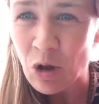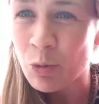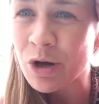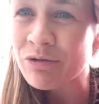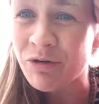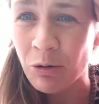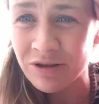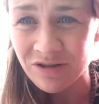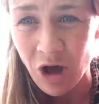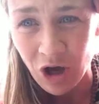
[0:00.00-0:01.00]
We're going to
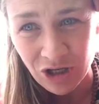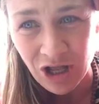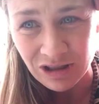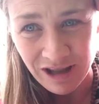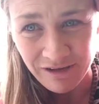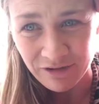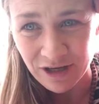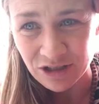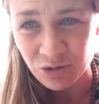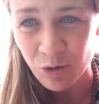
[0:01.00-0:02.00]
focus on
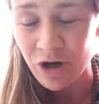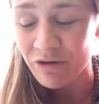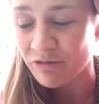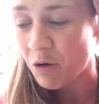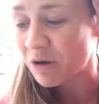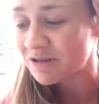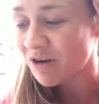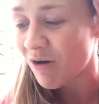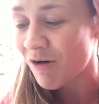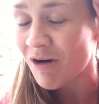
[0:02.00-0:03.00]
leverage. We're going to focus
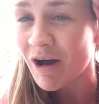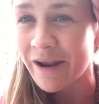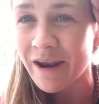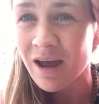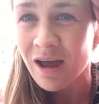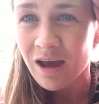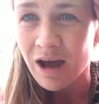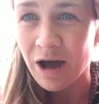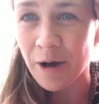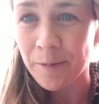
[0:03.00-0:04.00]
on
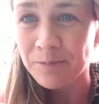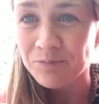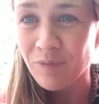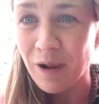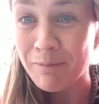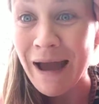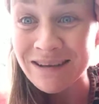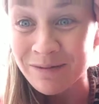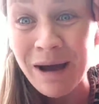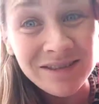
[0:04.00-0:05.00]

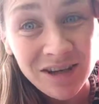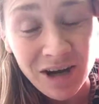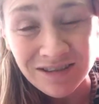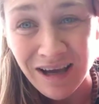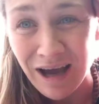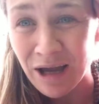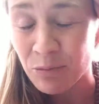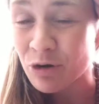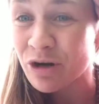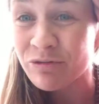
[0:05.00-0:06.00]
maximizing our
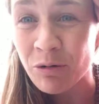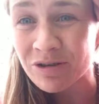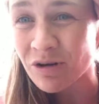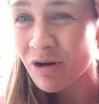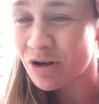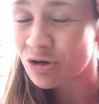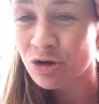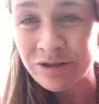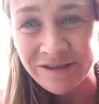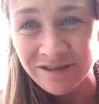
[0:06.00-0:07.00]
time. We're going to focus on
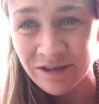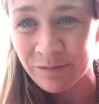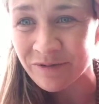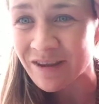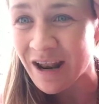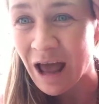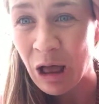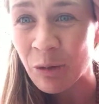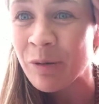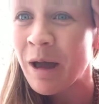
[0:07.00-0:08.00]
good systems that
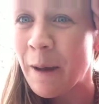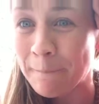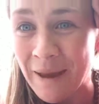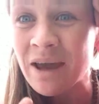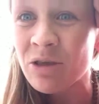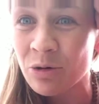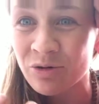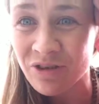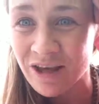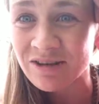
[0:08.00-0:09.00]
help make
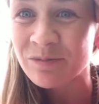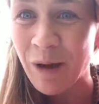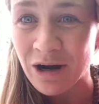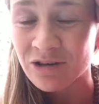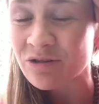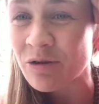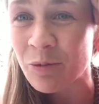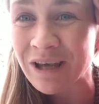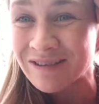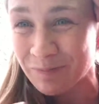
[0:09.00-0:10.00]
those things better so that
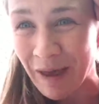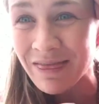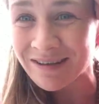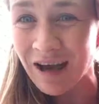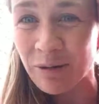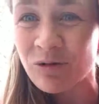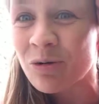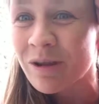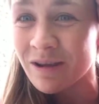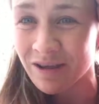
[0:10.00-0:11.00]
we can spend the time
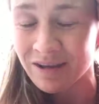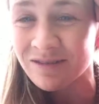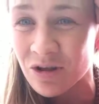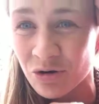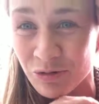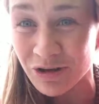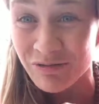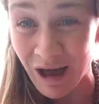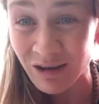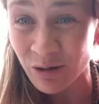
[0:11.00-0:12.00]
doing the things that are really
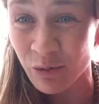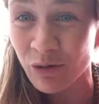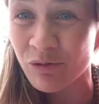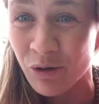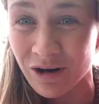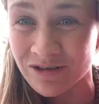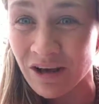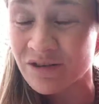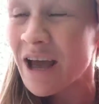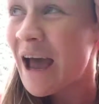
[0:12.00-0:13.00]
valuable for
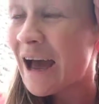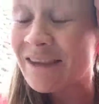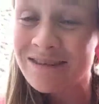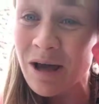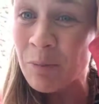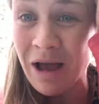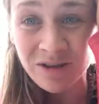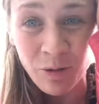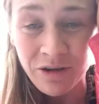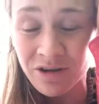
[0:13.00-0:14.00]
ourselves. And this
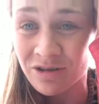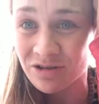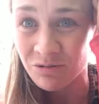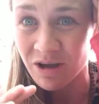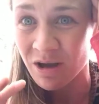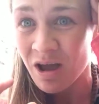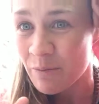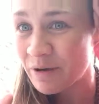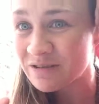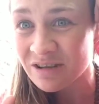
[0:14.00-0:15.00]
applies whether you're doing
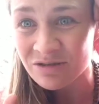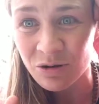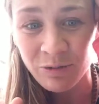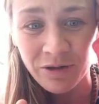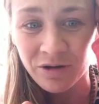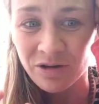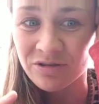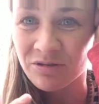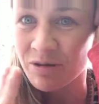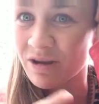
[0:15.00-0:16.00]
business or whether you're
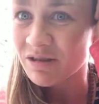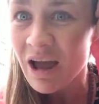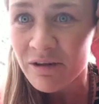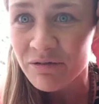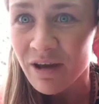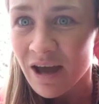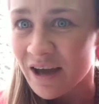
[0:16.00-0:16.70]
doing life.